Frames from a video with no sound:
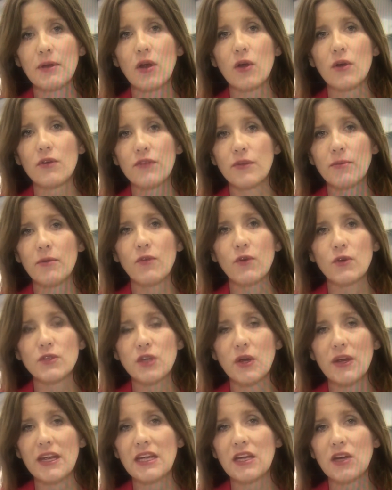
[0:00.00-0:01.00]
A lot of them are
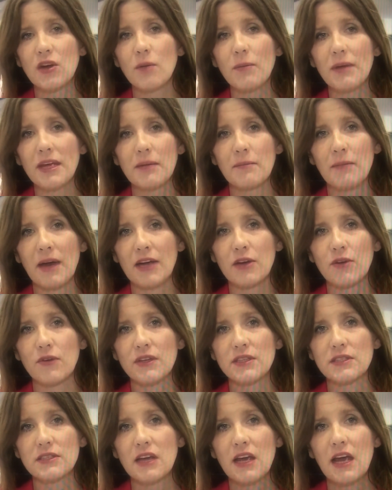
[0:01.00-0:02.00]
also economic
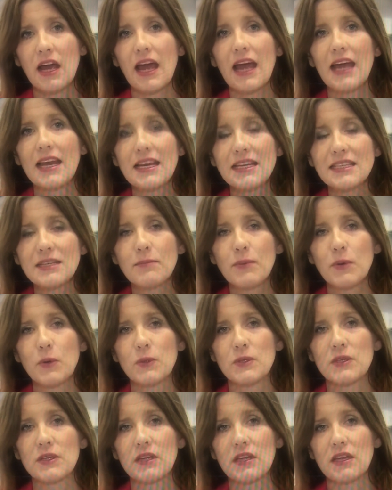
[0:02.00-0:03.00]
migrants. It is
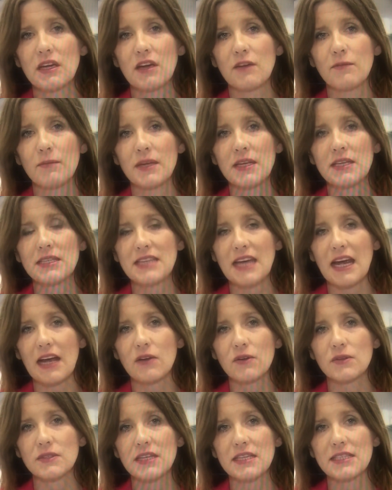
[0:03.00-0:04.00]
important that the government
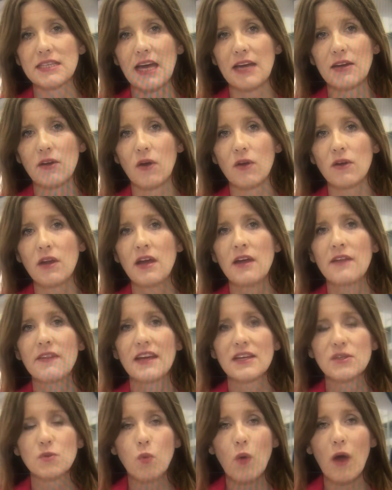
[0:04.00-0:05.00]
tackles this head on.
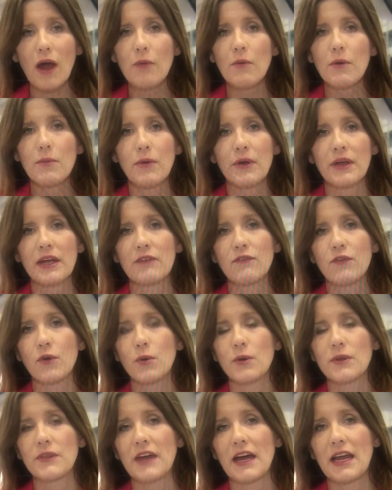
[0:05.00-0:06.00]
That's why we're bringing
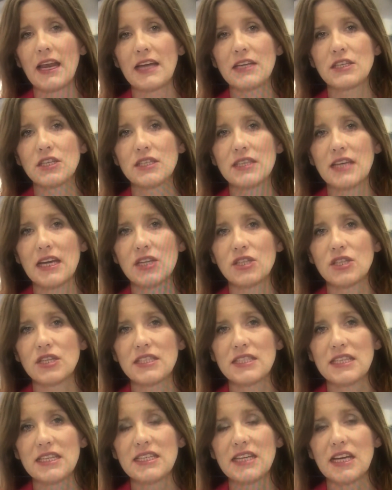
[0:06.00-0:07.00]
forward that legislation,
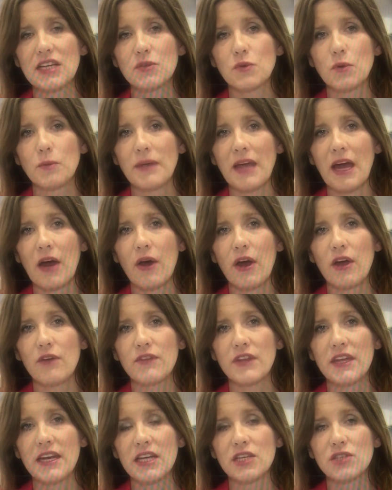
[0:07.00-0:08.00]
and details will be out
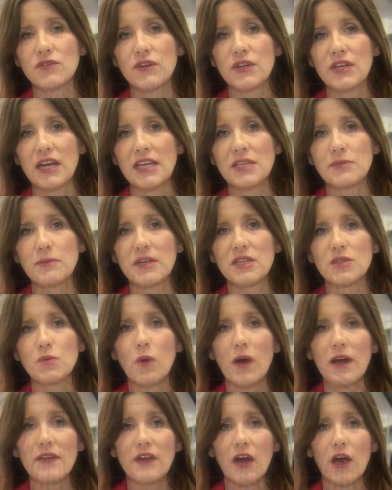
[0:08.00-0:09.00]
over the next few days, but it's
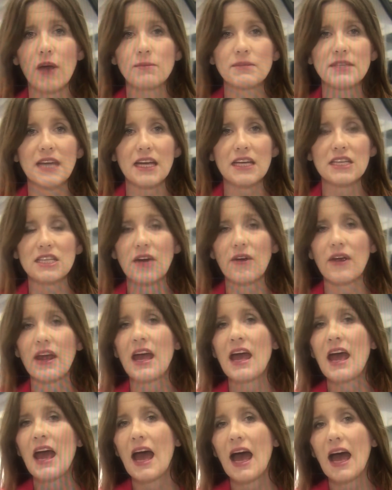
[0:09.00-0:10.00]
why the Home Secretary
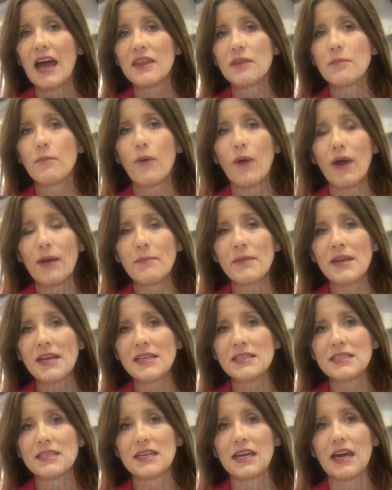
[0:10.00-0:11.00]
and the Prime
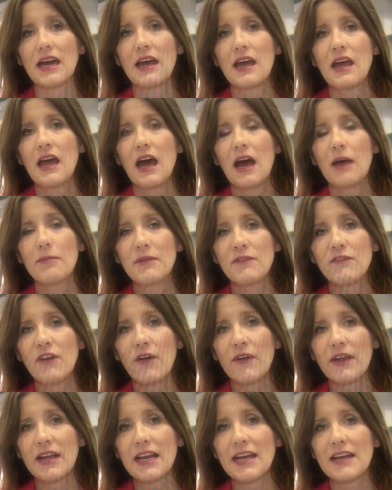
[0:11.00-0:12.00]
Minister have been
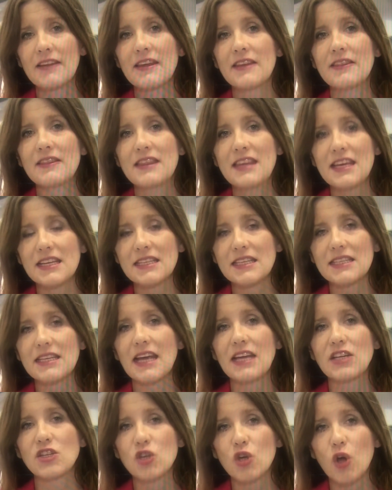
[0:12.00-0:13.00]
very clear that this is
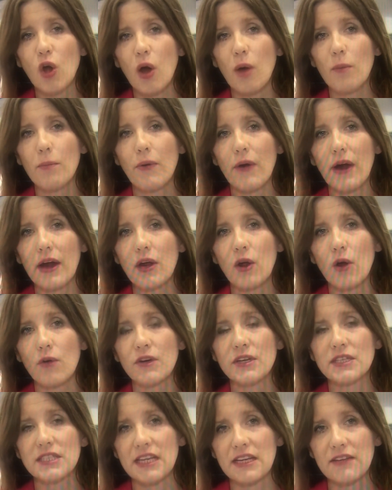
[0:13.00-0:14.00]
a top
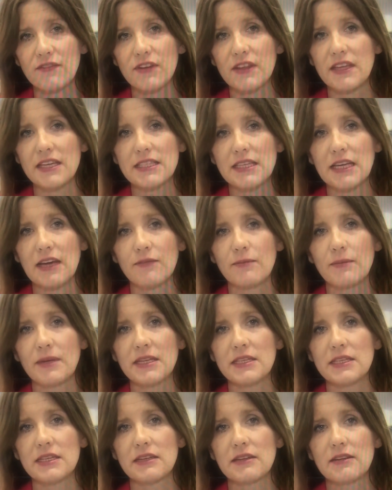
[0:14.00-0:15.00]
priority for this
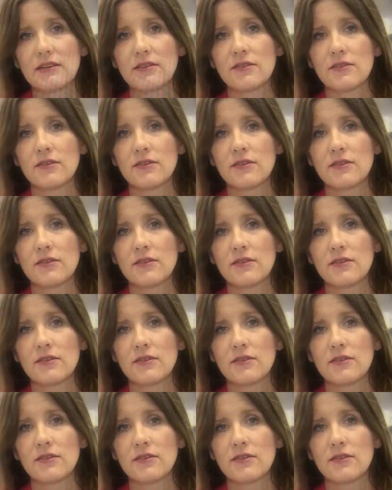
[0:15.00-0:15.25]
government.